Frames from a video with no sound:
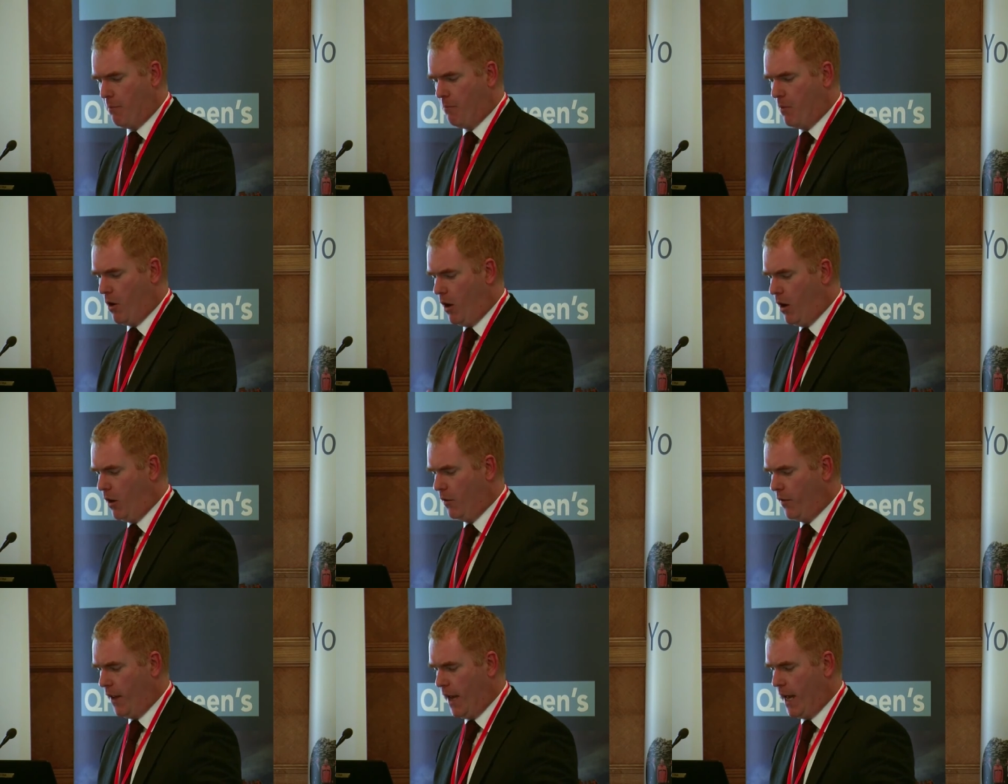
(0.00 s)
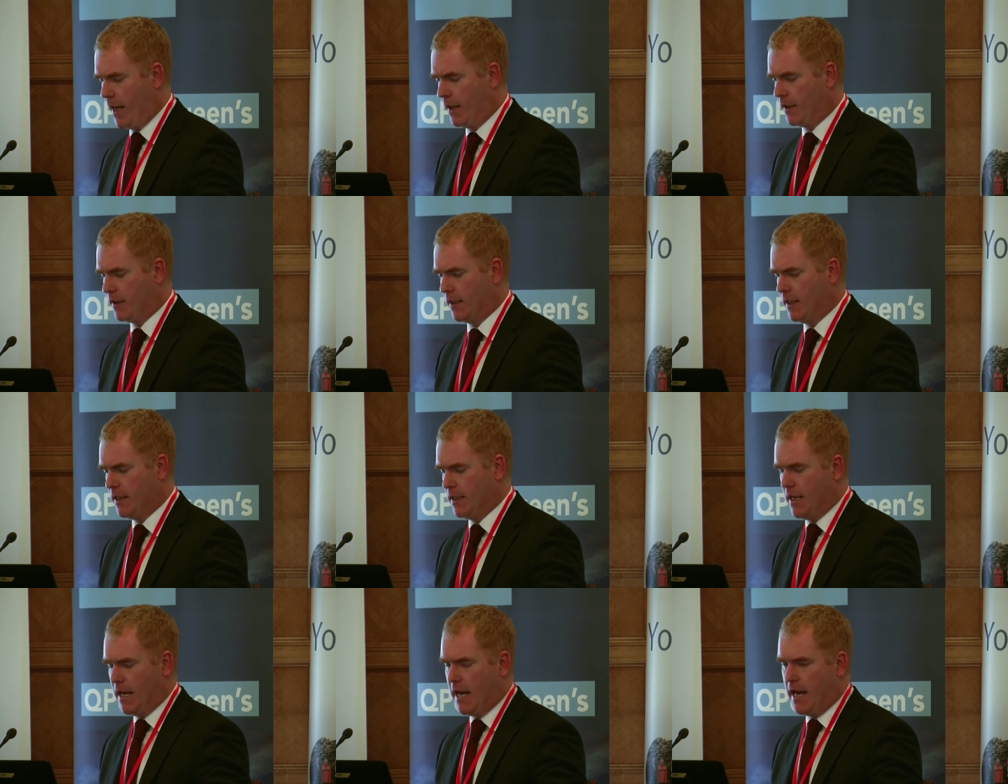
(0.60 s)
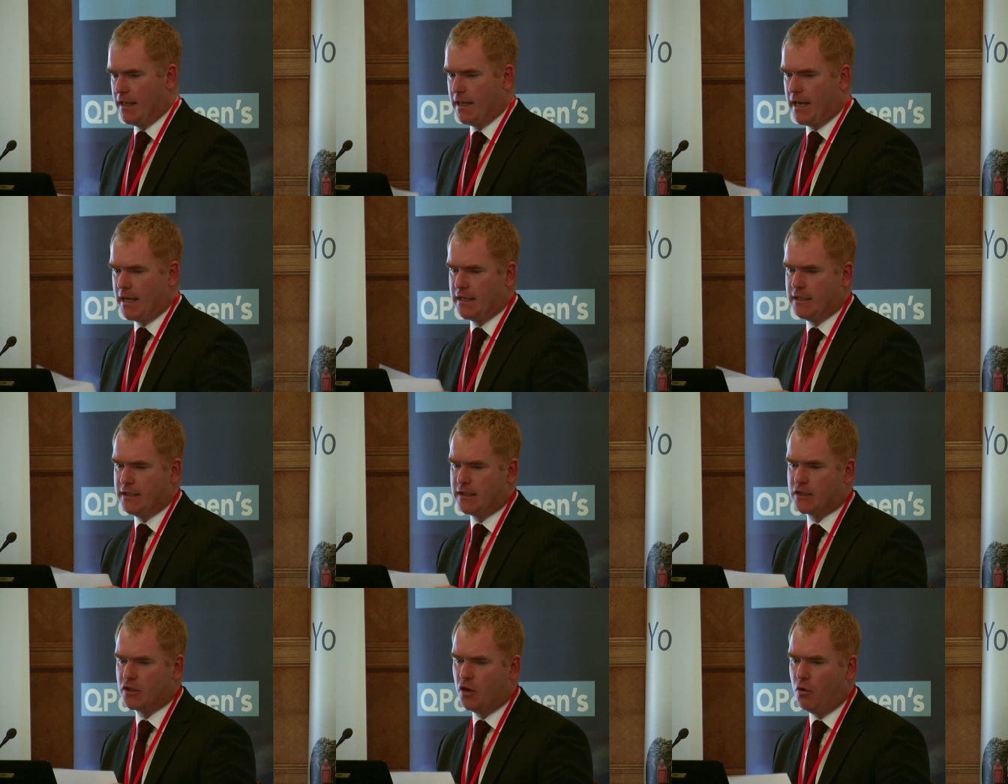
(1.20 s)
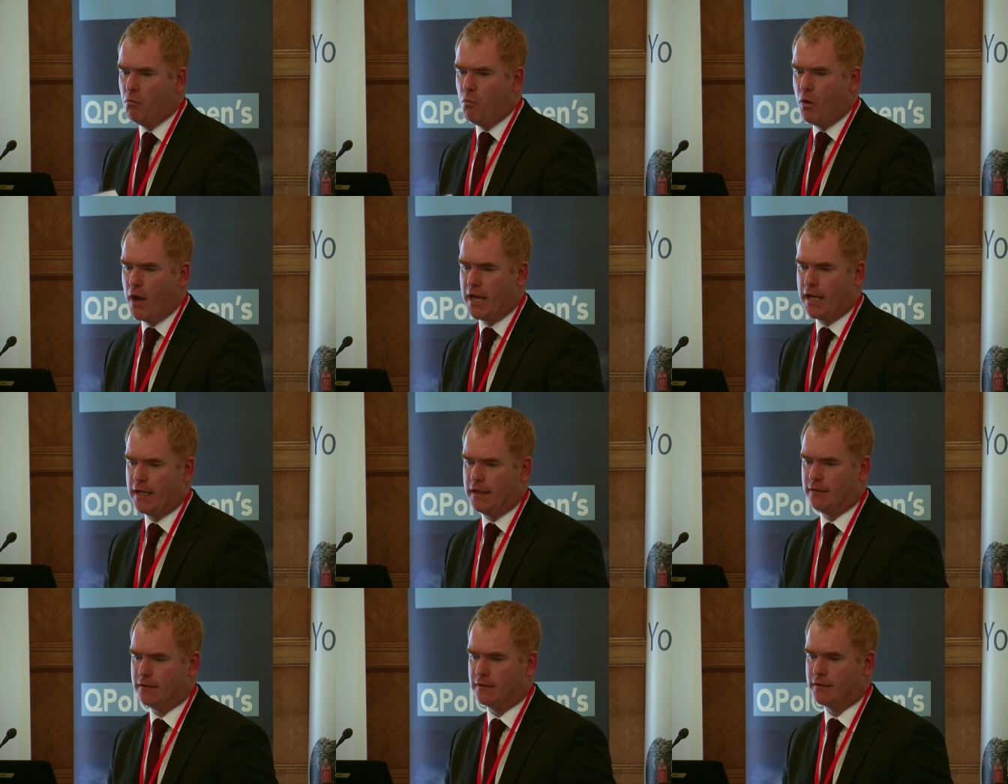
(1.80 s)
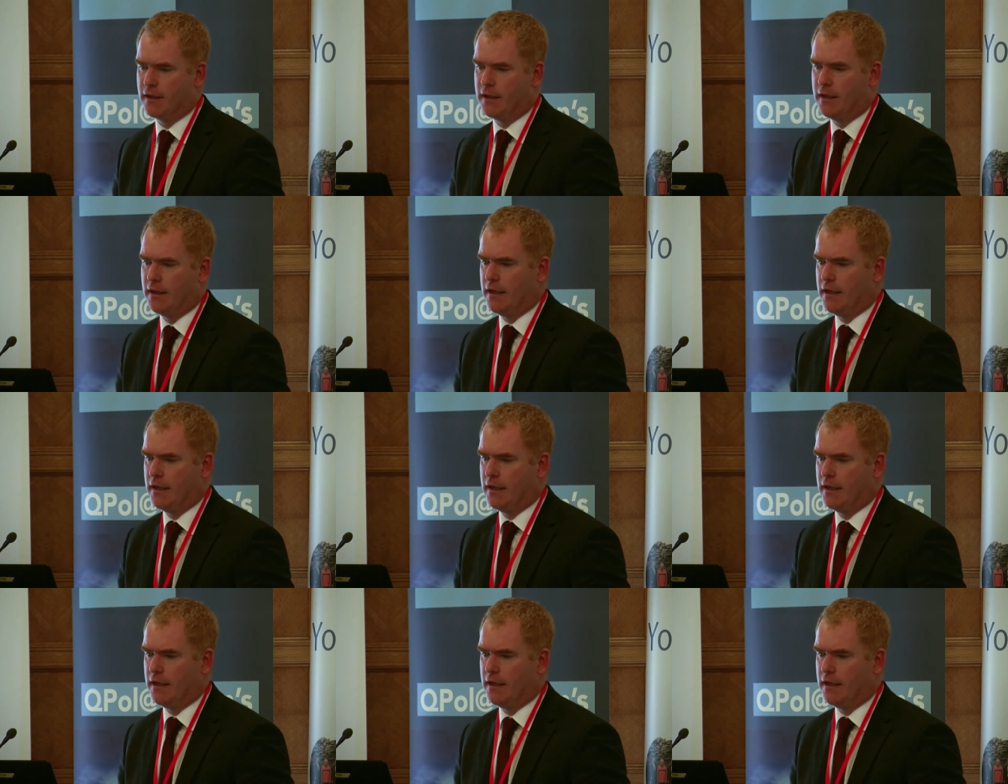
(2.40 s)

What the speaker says: on that. And that in some ways,